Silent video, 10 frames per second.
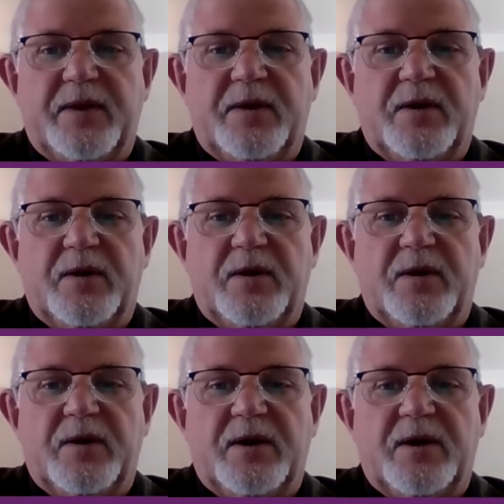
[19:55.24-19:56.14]
that
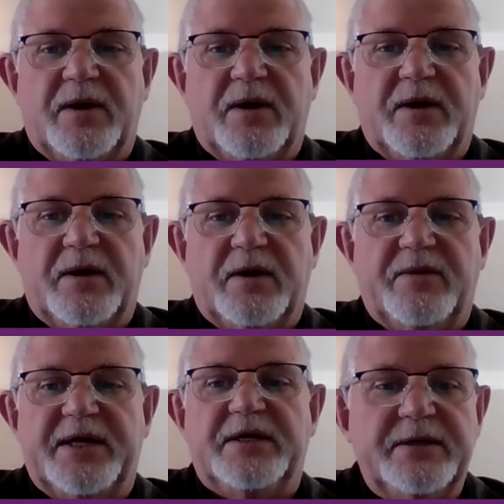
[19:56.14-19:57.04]
hinder a
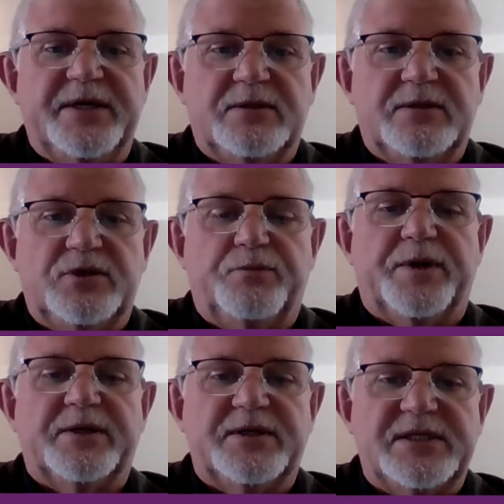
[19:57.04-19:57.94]
person to
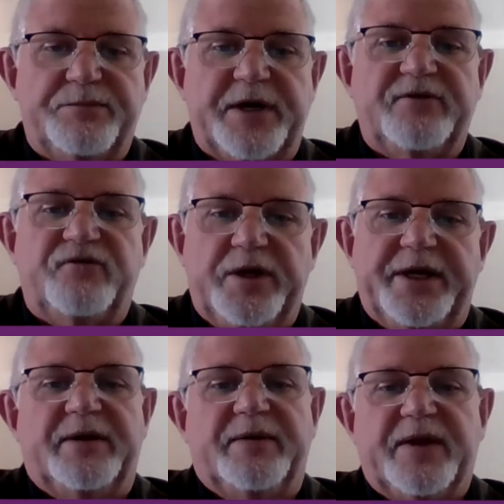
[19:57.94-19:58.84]
participate
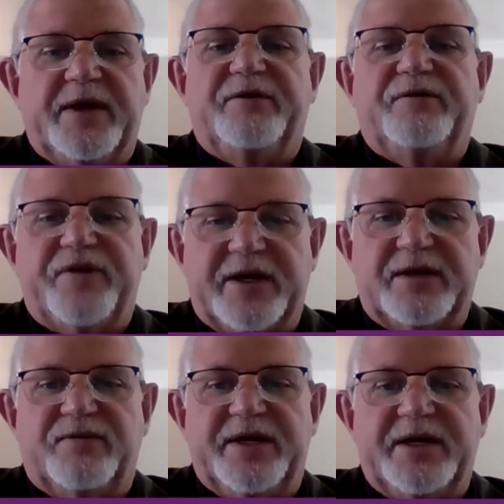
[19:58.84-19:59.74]
fully and
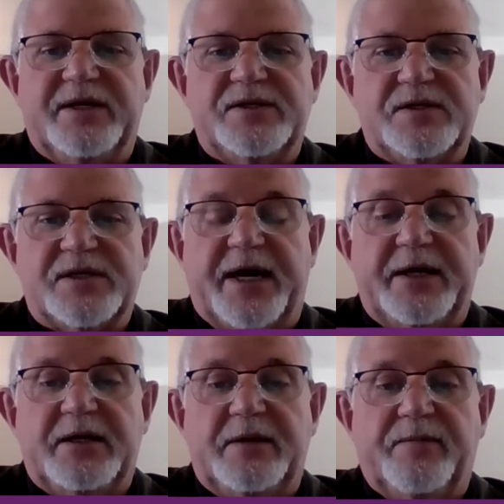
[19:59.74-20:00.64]
effectively in
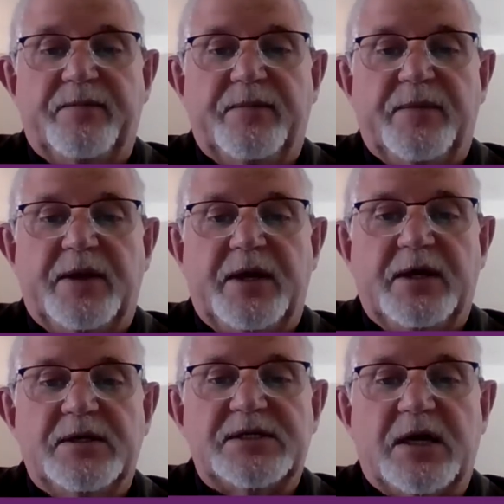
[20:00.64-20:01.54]
society.
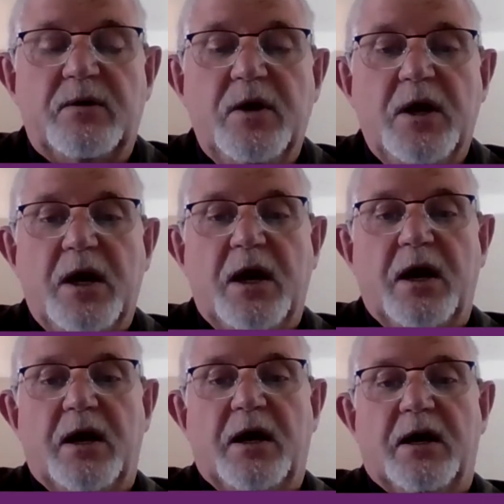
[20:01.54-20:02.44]
So
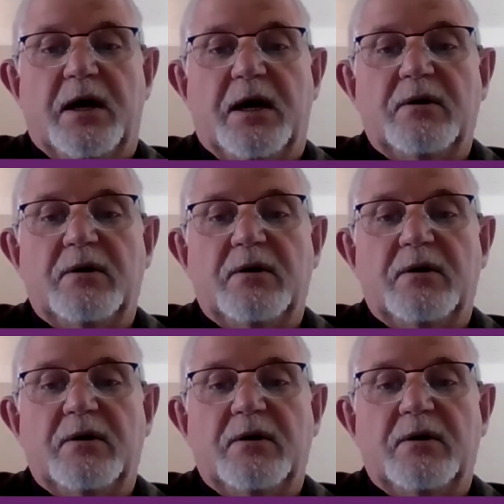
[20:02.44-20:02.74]
our